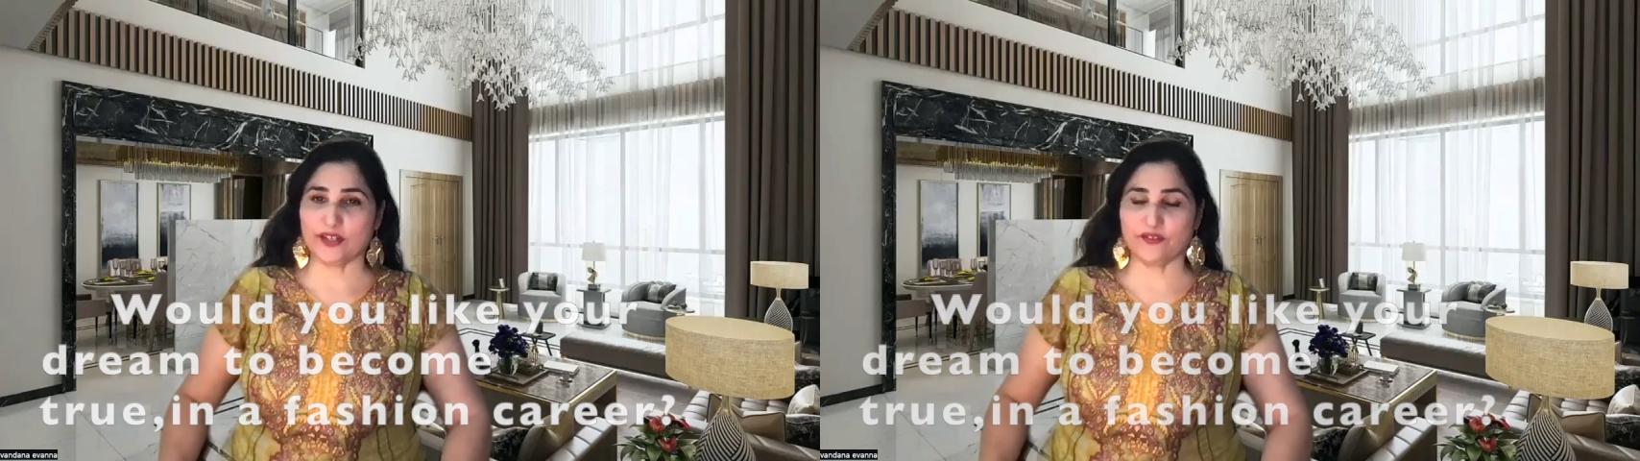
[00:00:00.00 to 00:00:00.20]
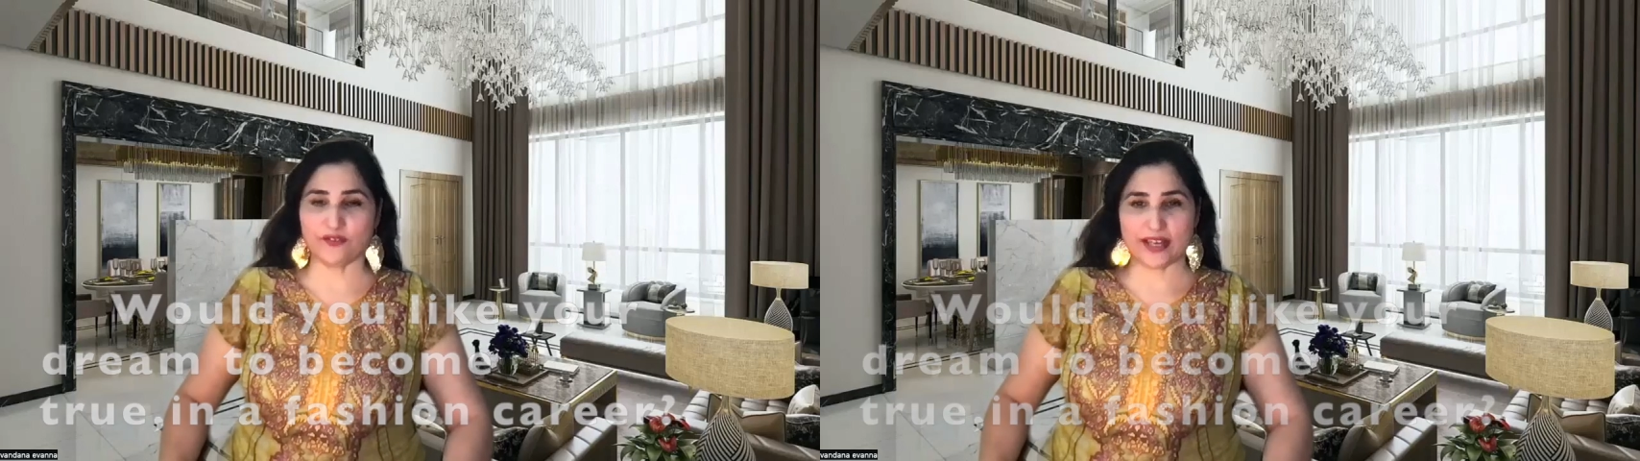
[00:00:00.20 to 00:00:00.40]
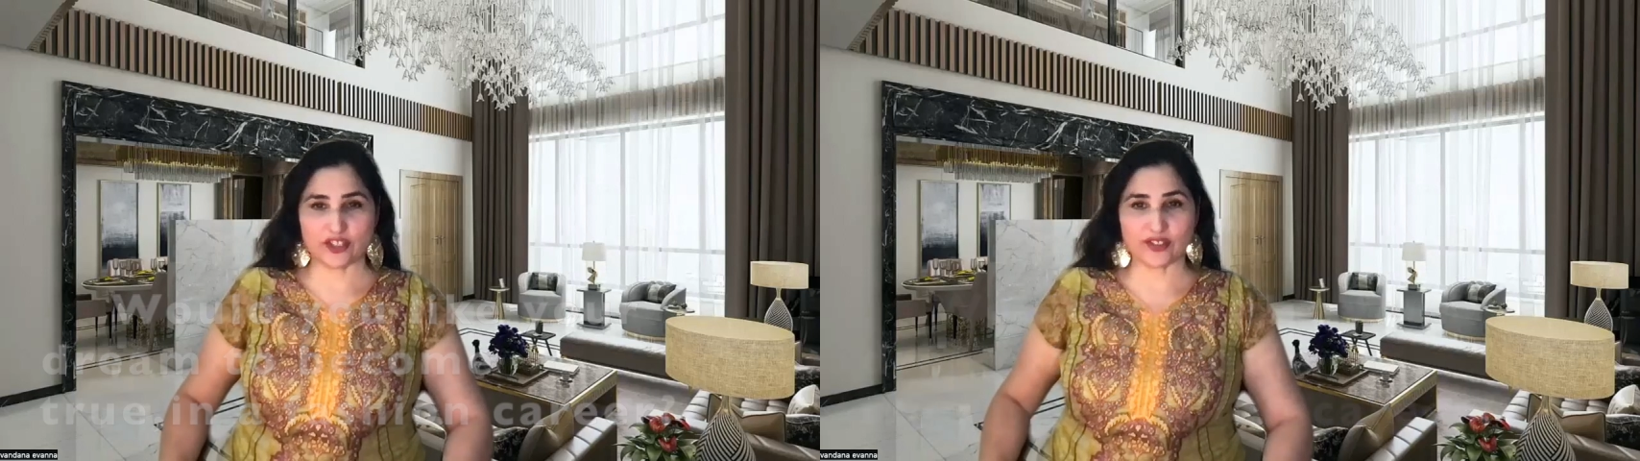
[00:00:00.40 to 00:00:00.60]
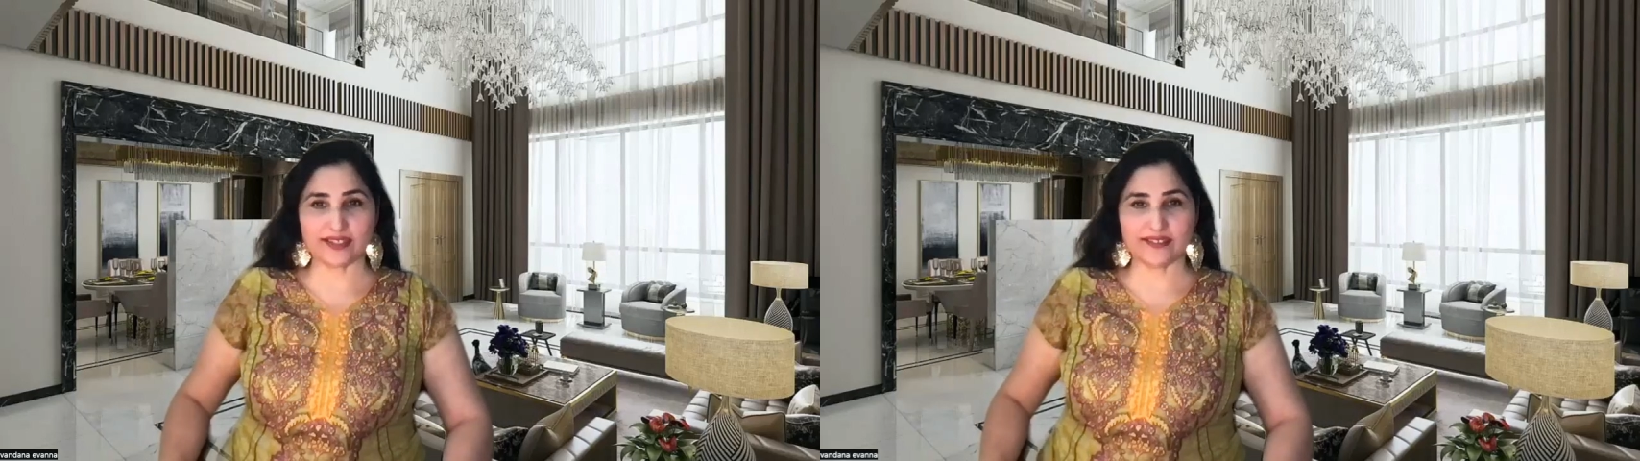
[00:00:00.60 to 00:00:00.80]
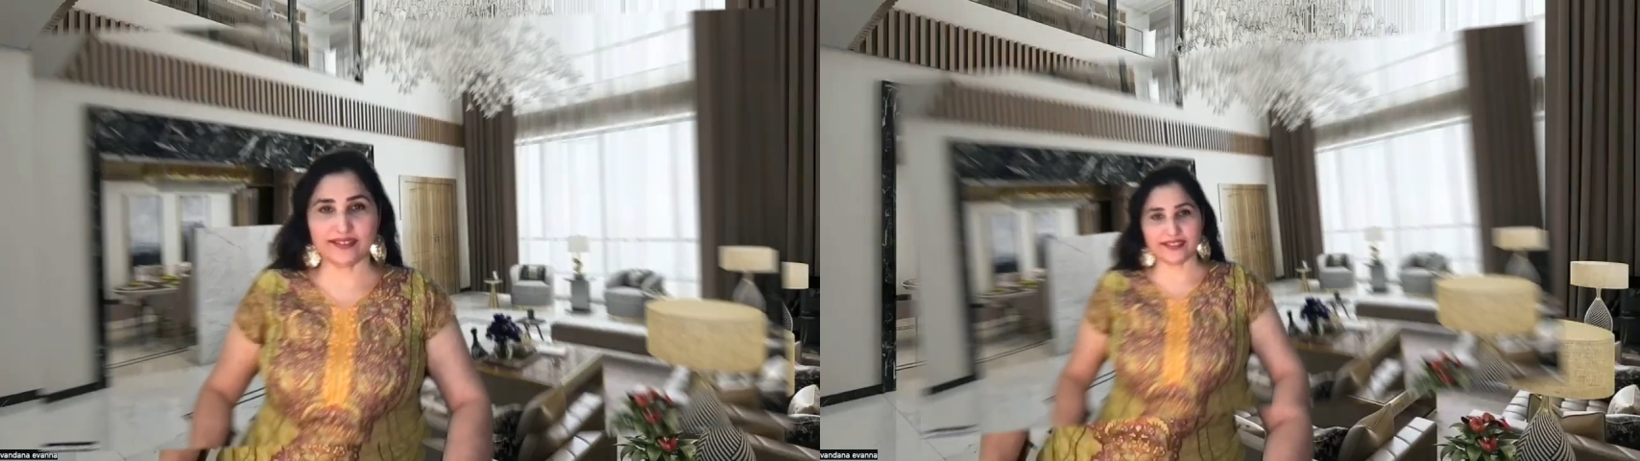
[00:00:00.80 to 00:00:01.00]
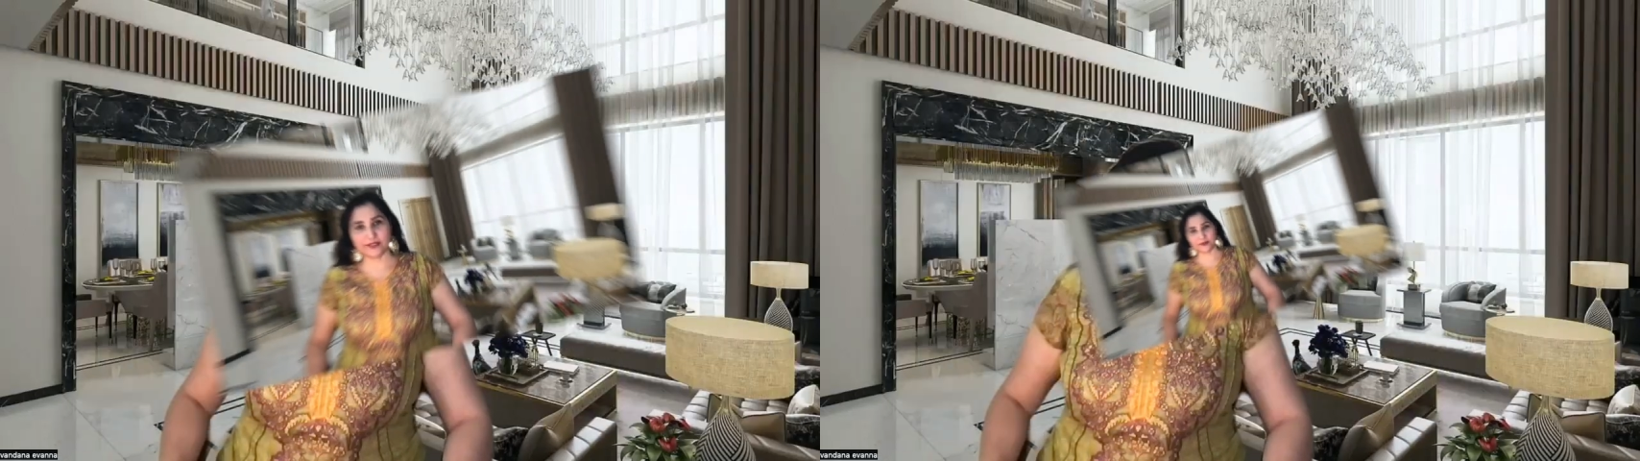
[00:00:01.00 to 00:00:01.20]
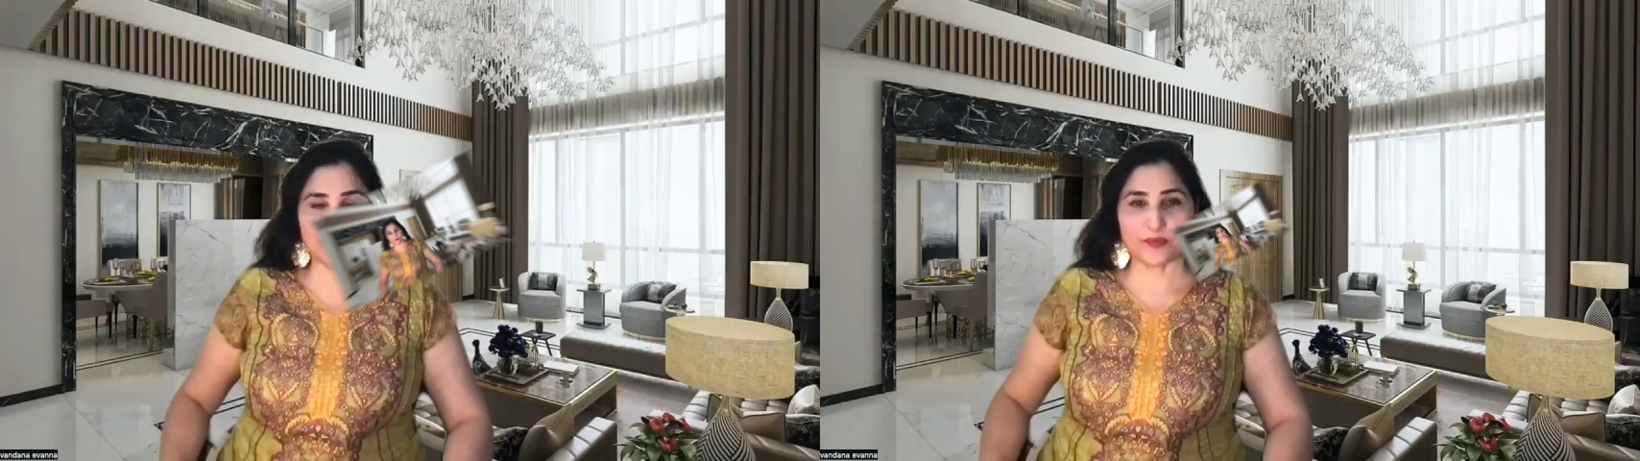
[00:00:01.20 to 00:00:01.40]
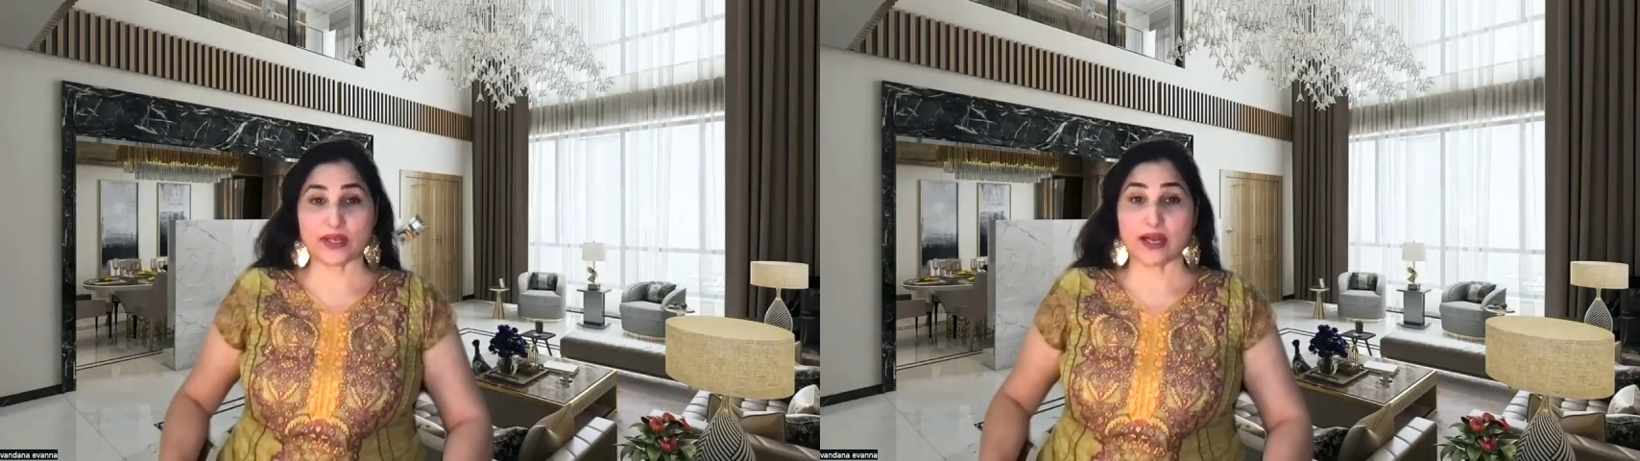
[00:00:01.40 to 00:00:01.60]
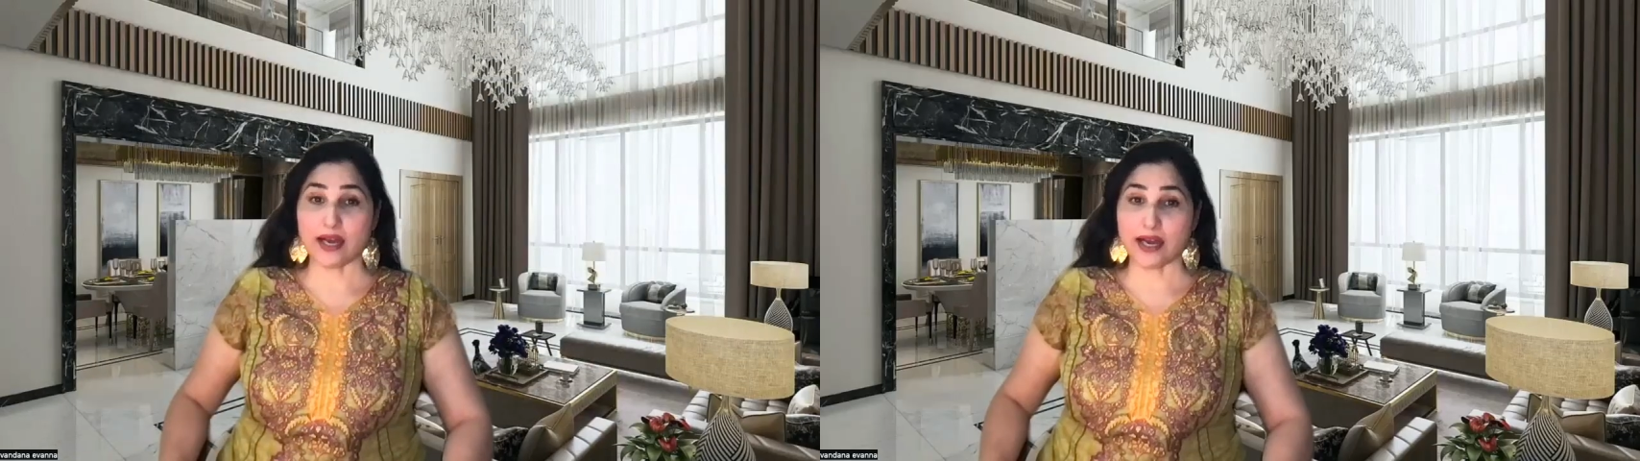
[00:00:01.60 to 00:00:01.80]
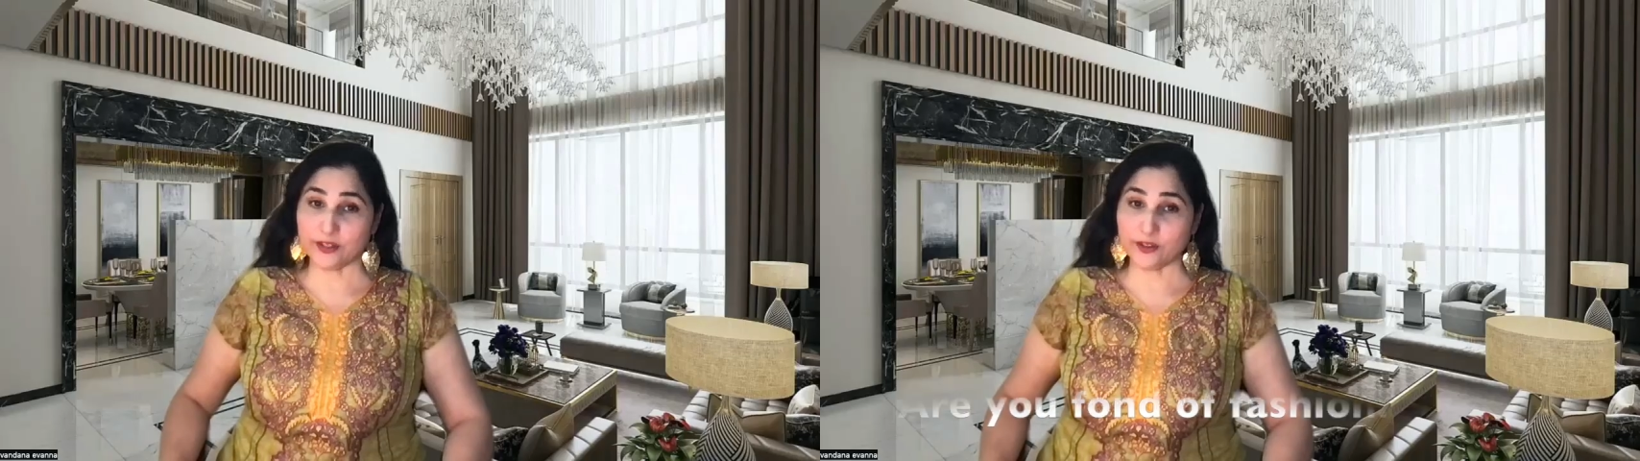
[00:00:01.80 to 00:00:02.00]
in fashion career?
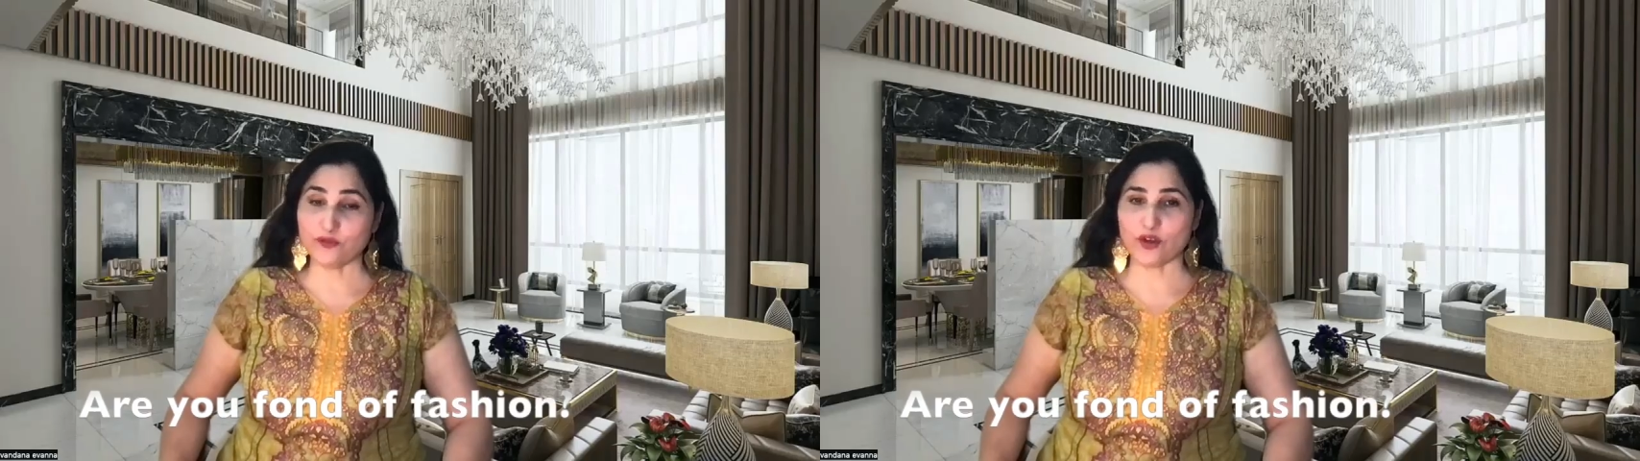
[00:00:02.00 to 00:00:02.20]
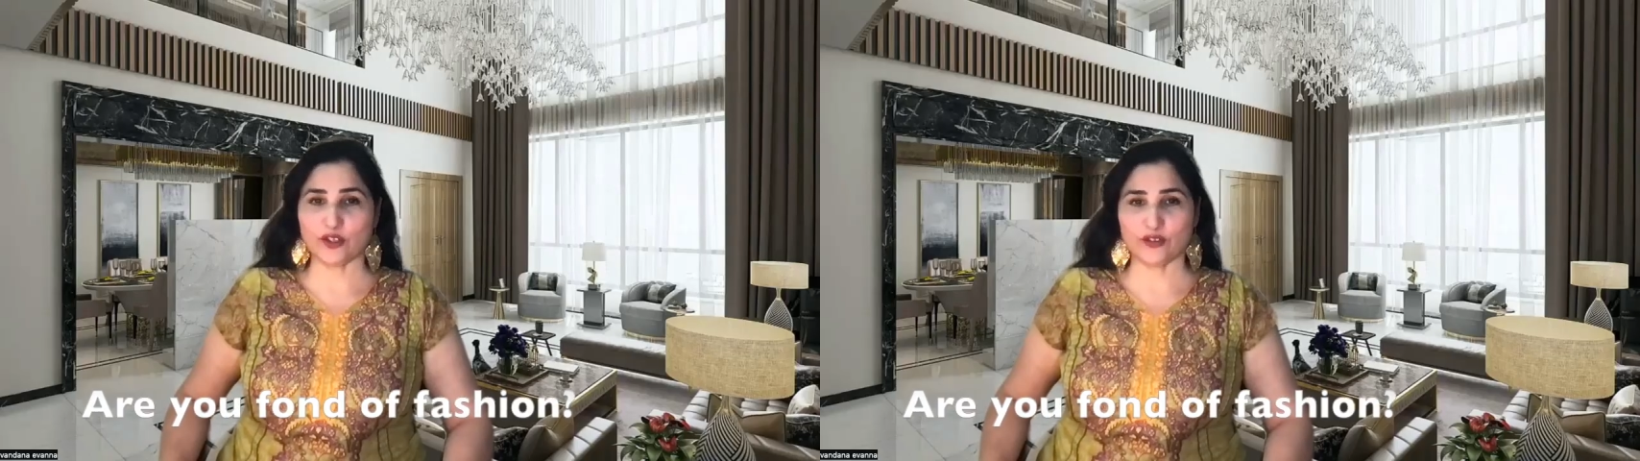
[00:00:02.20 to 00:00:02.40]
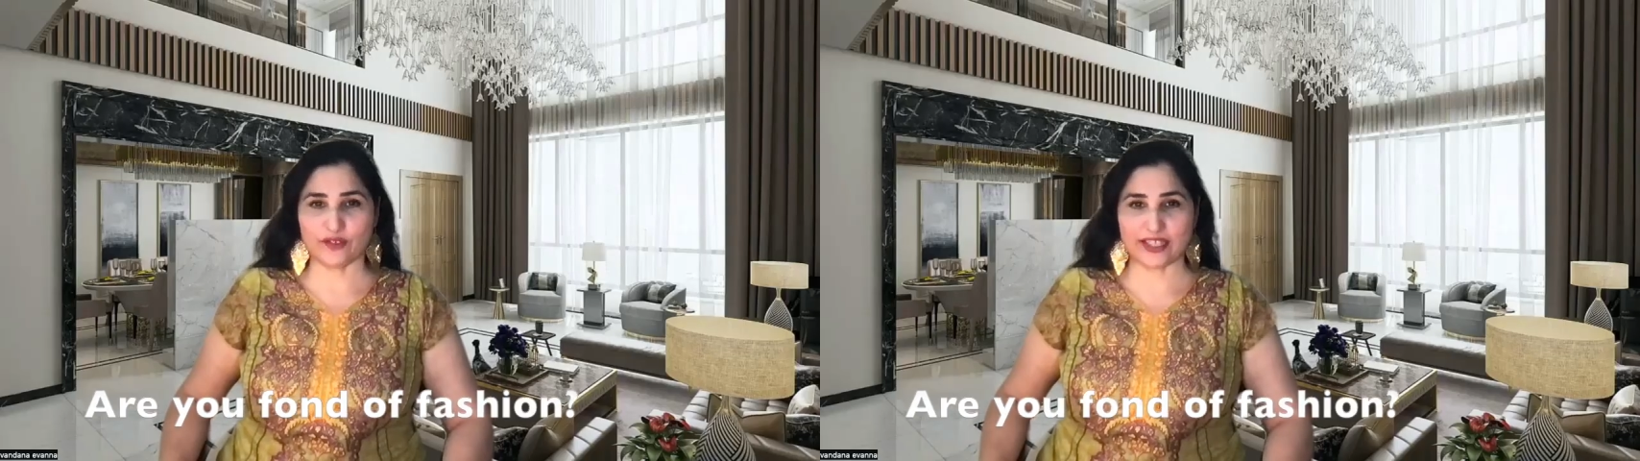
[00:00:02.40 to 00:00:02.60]
Are you fond of